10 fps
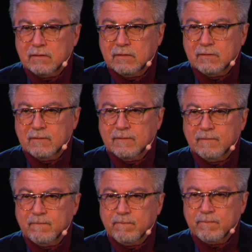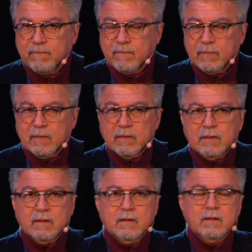
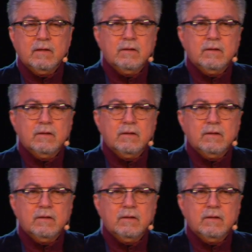[no speech]